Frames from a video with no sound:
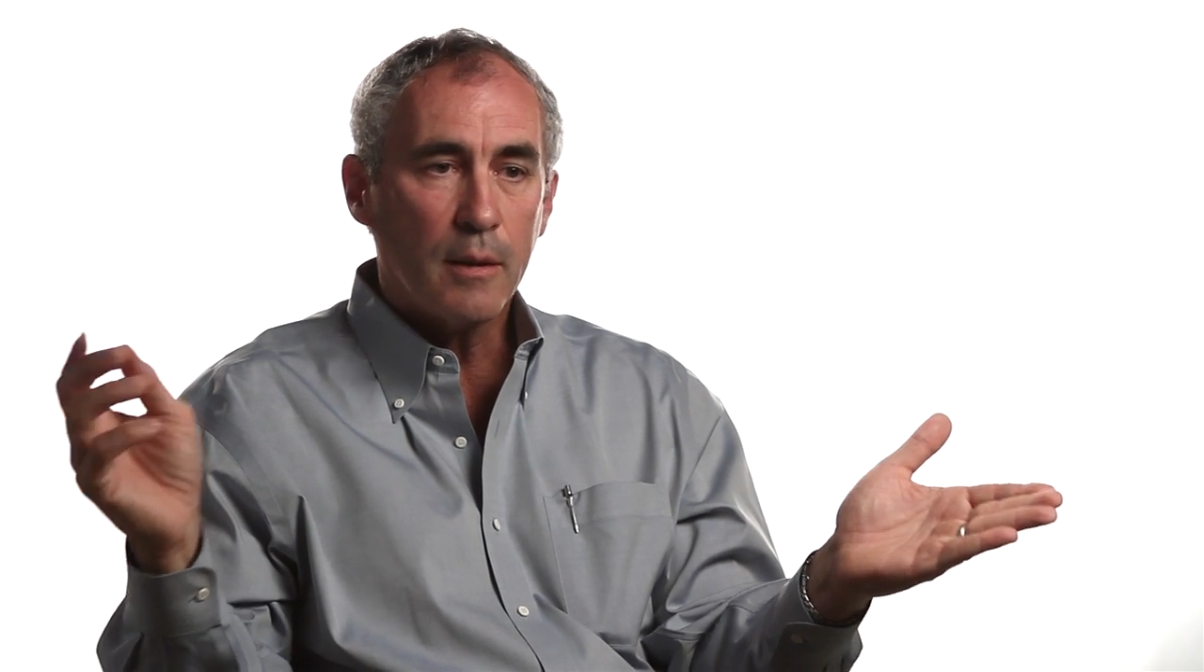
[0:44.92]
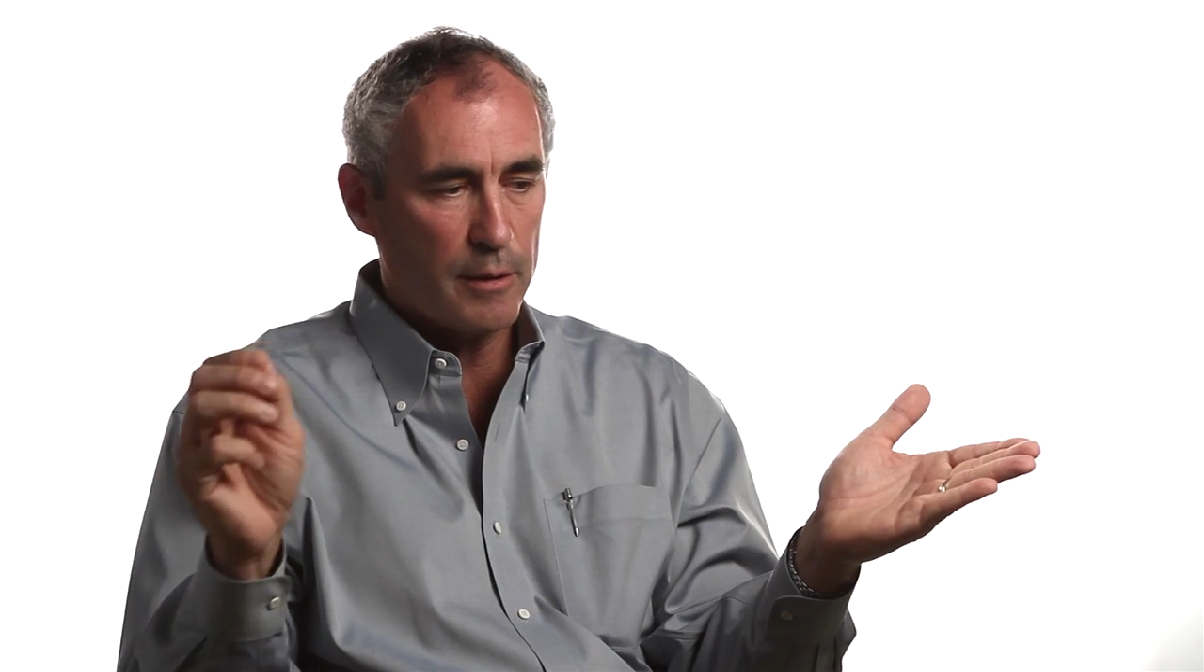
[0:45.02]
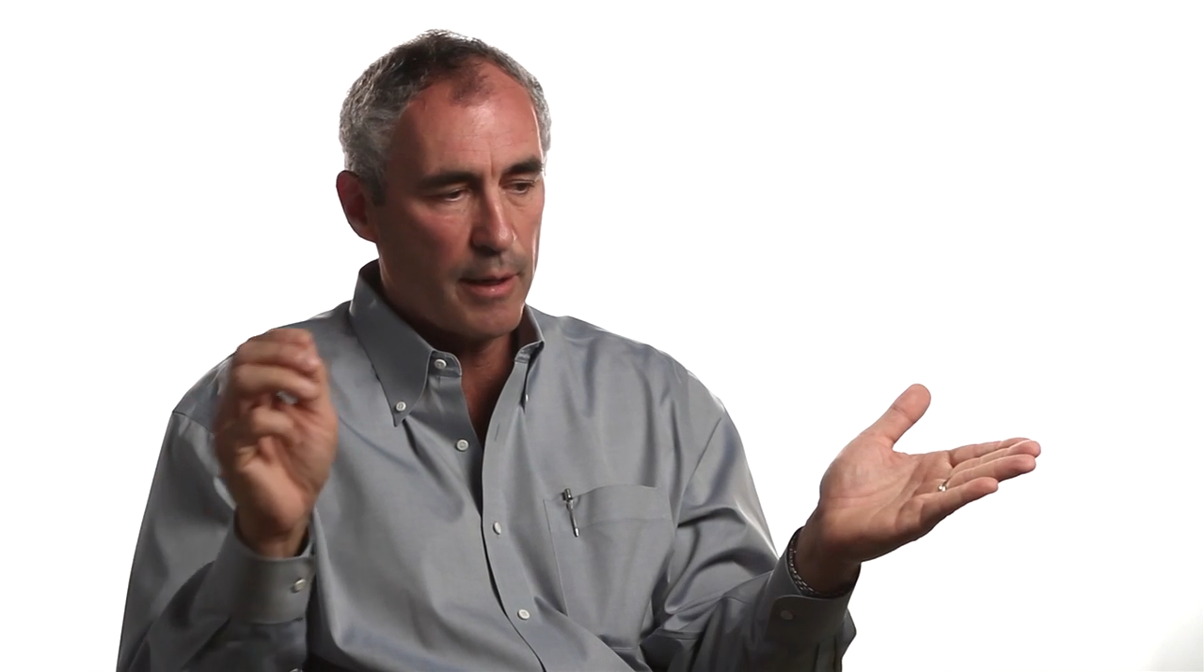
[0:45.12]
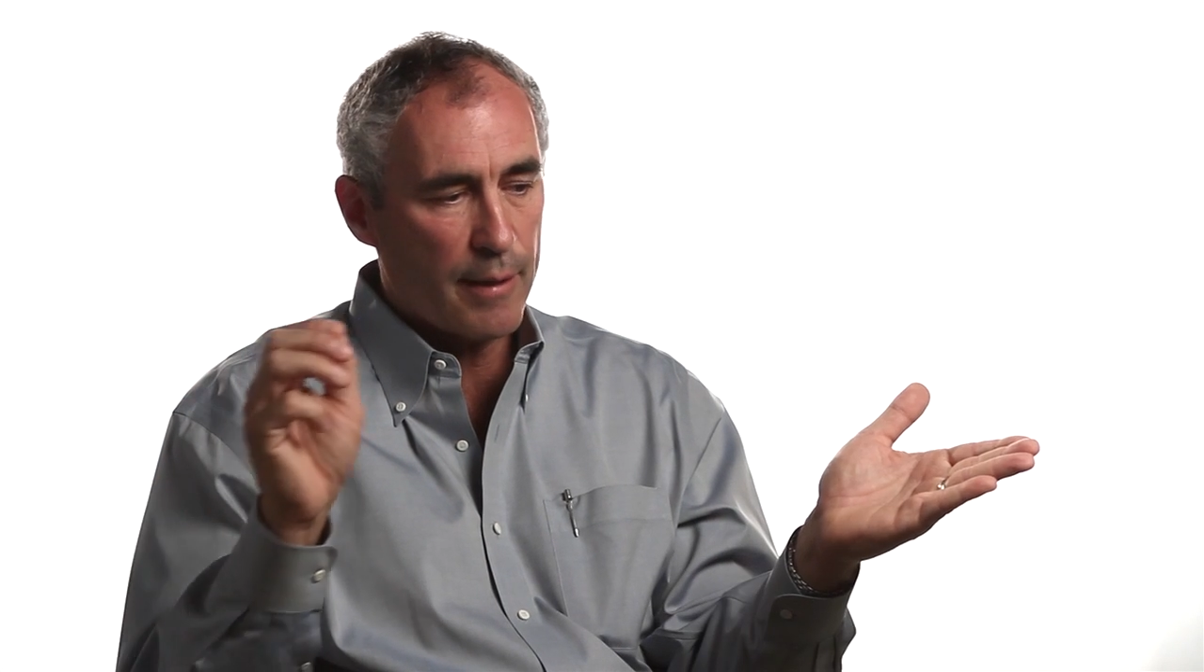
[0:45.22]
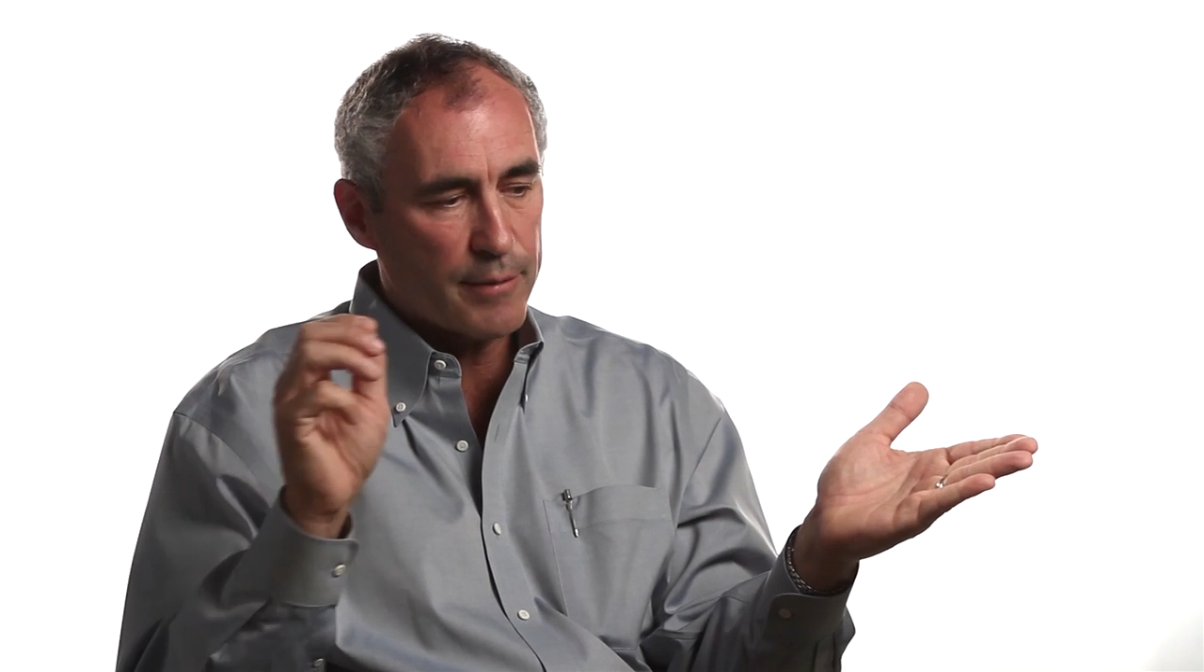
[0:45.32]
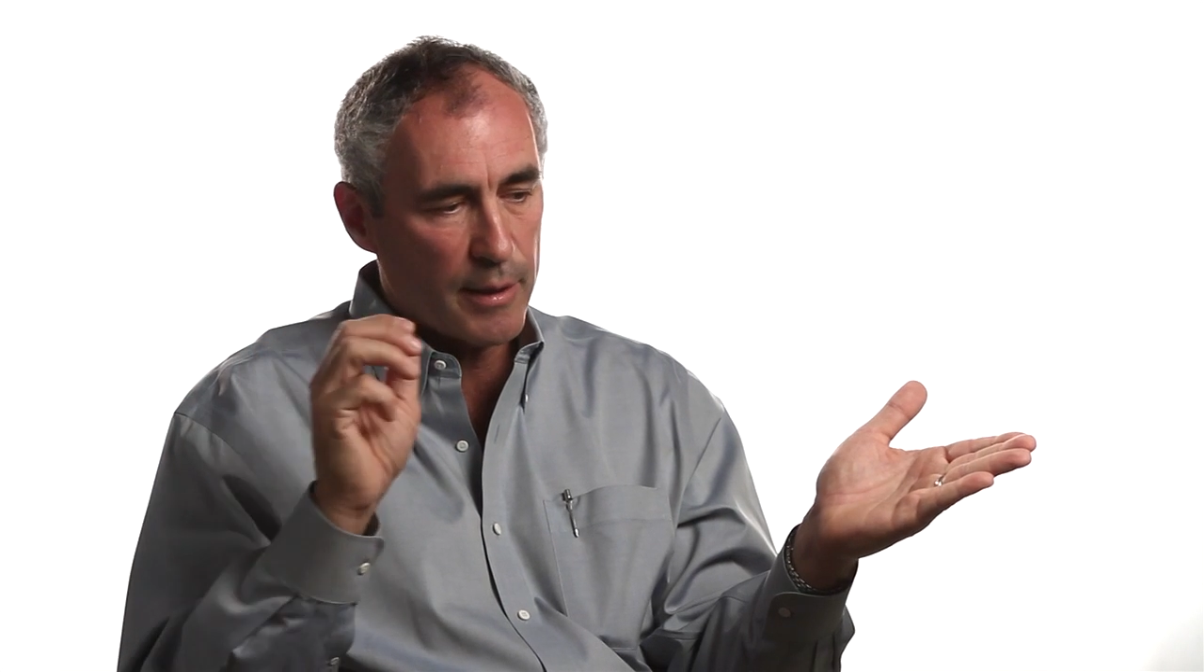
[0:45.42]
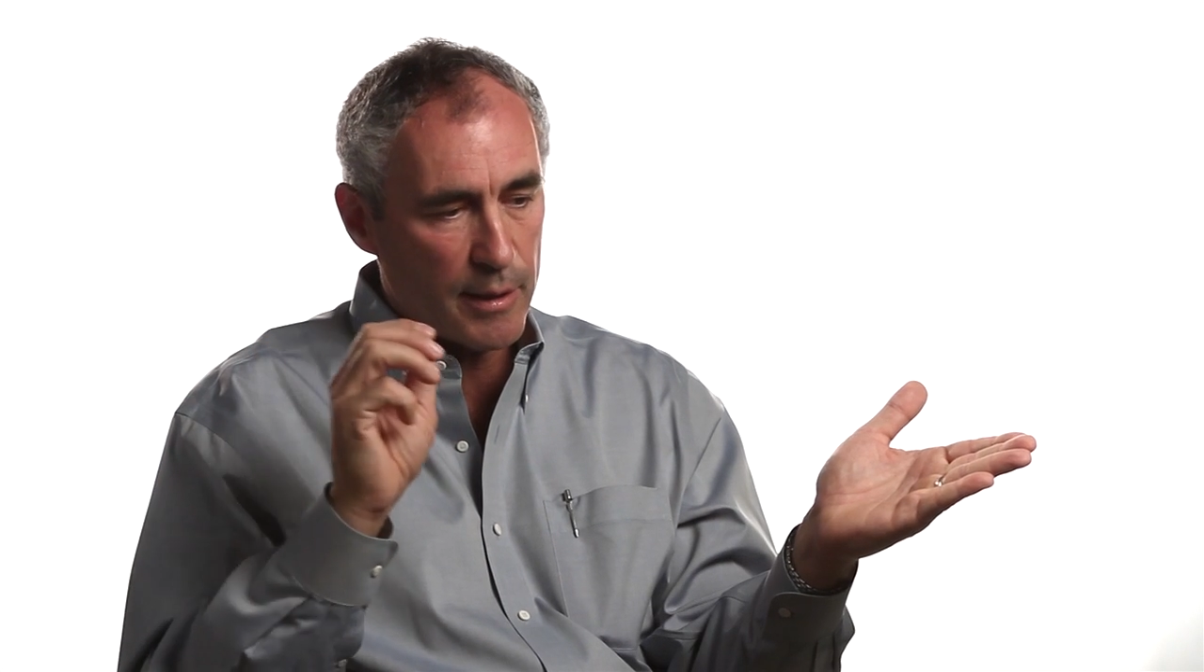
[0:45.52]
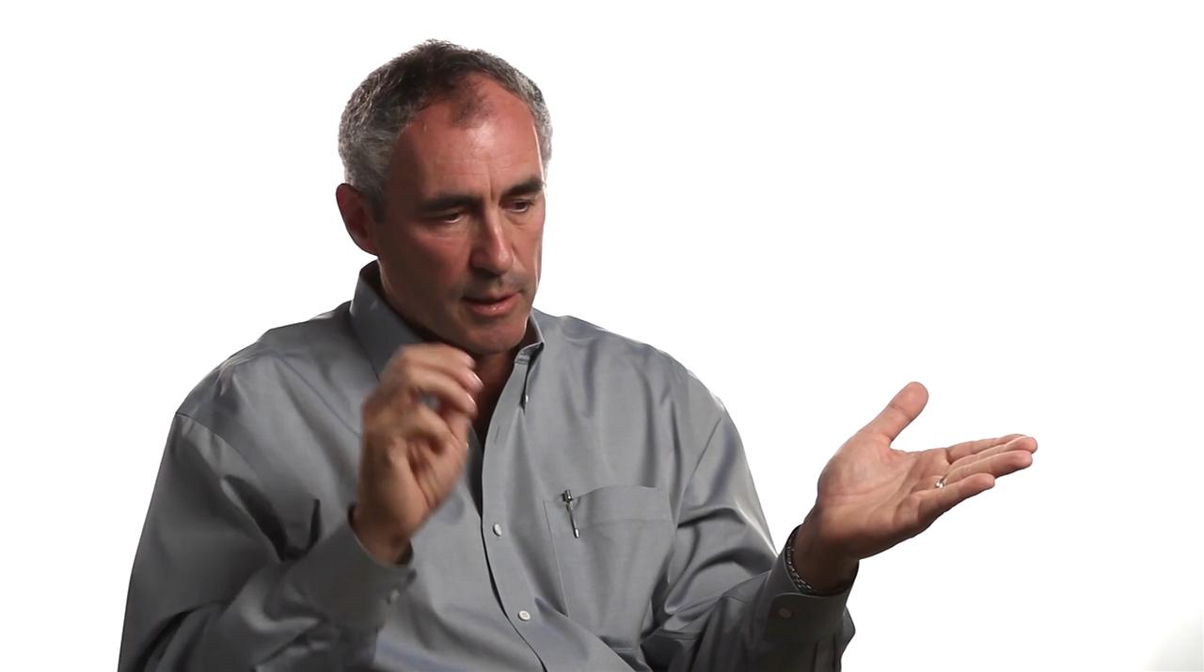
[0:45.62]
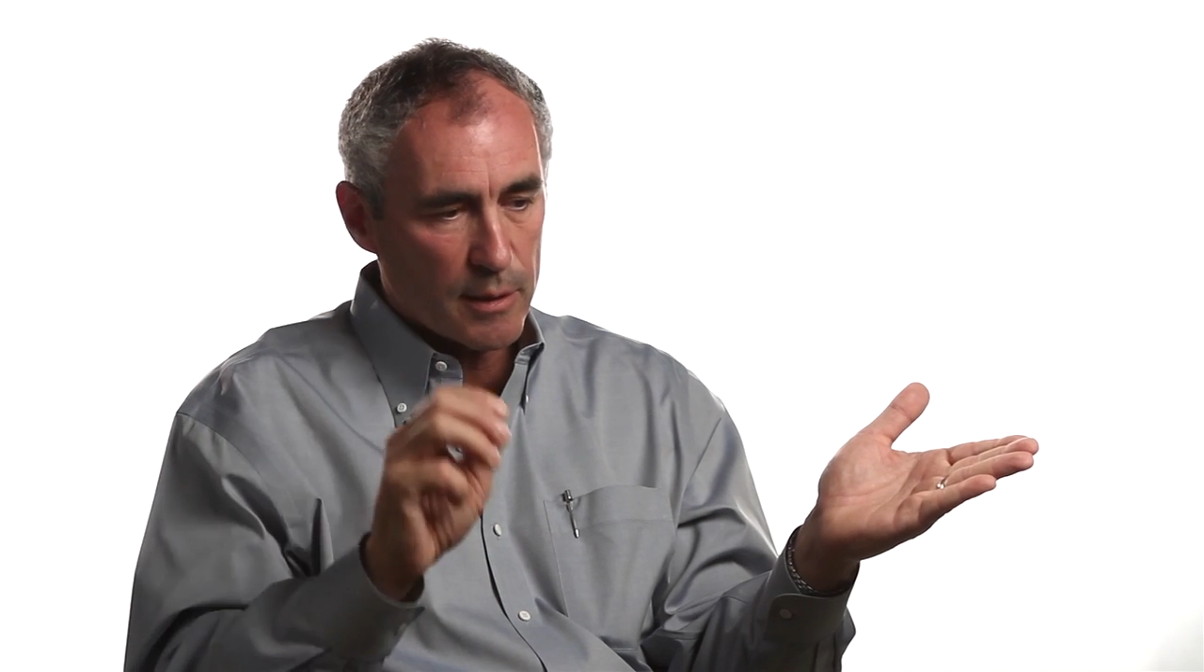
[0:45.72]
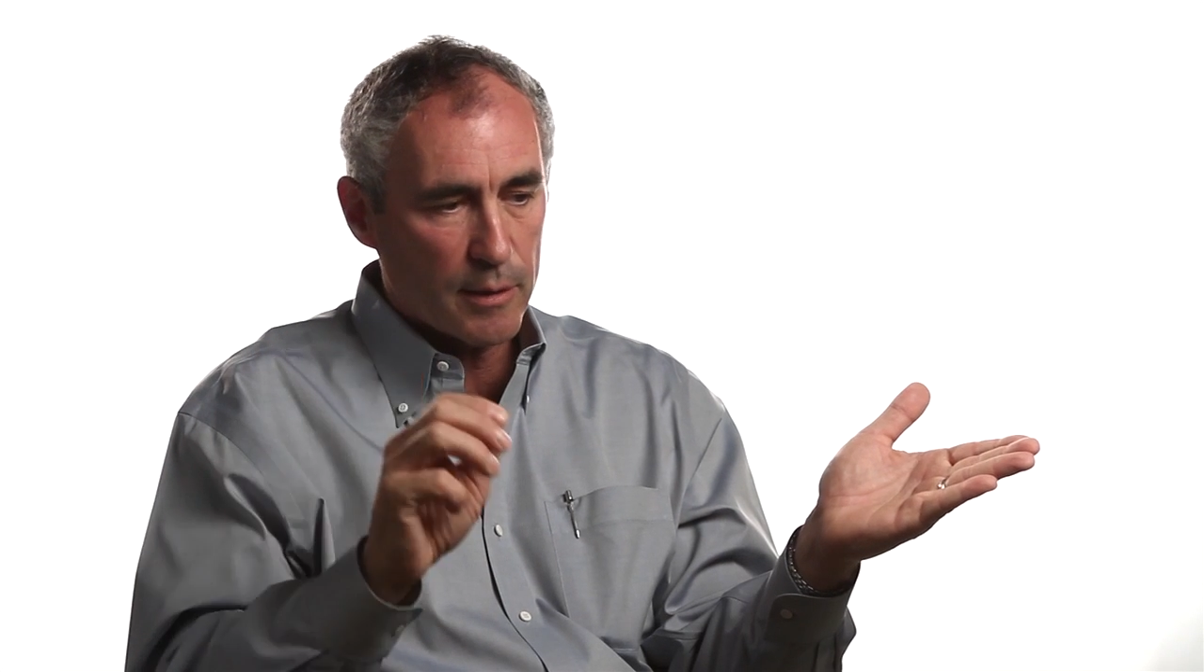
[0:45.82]
You have to
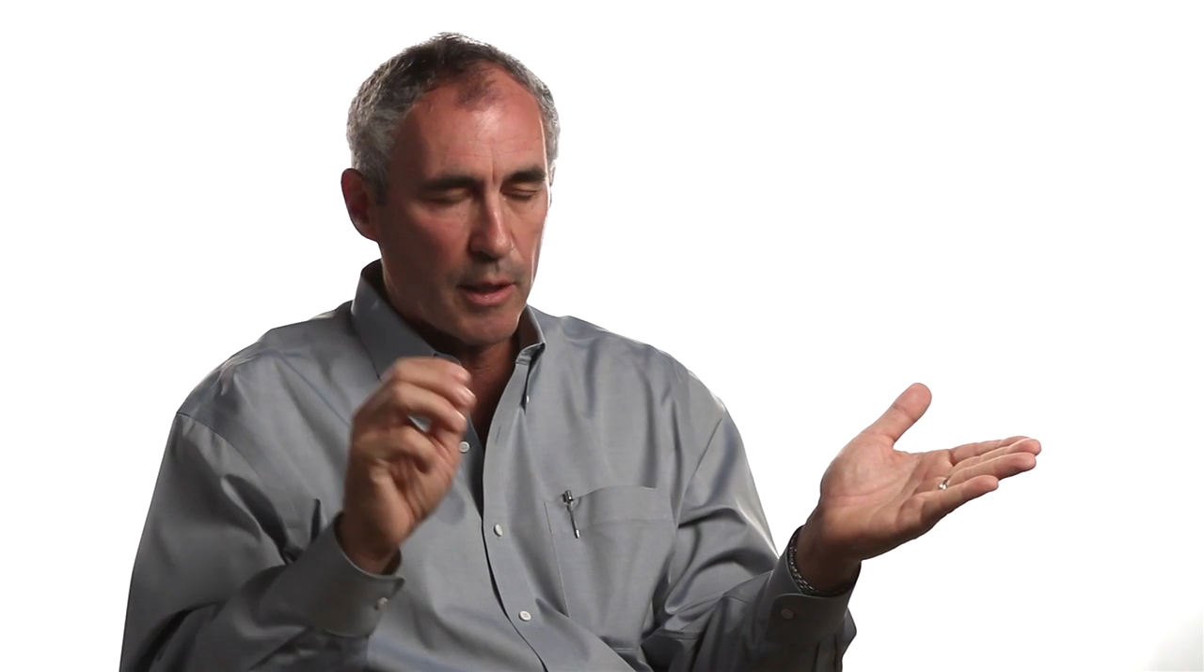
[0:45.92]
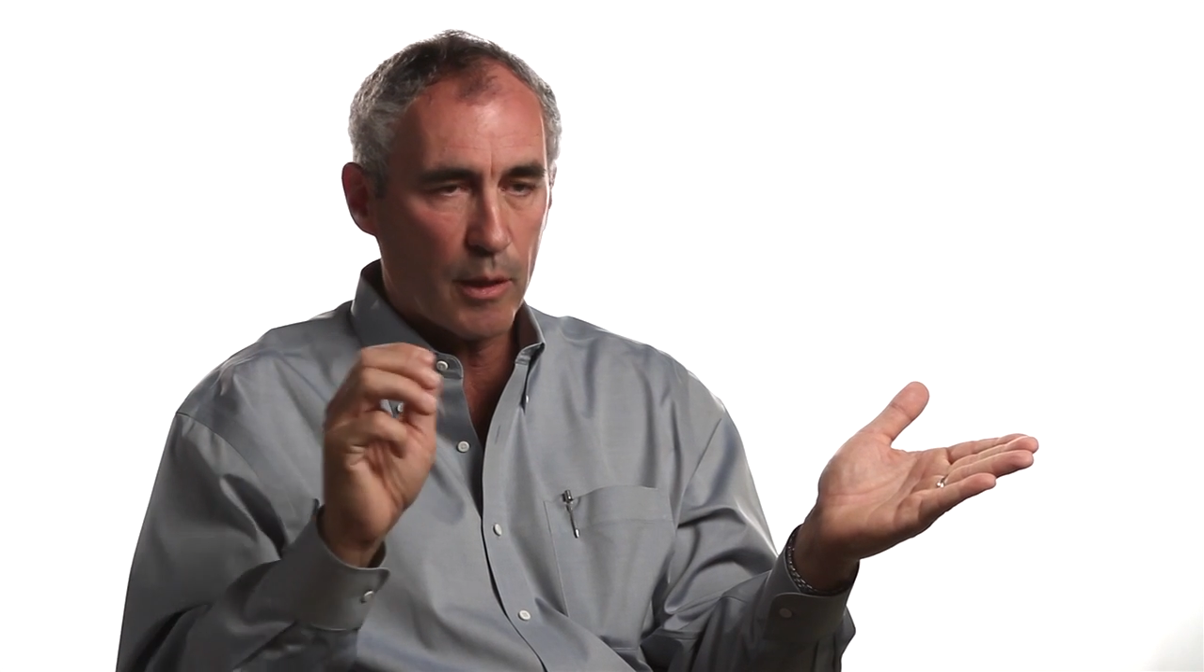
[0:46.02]
instantly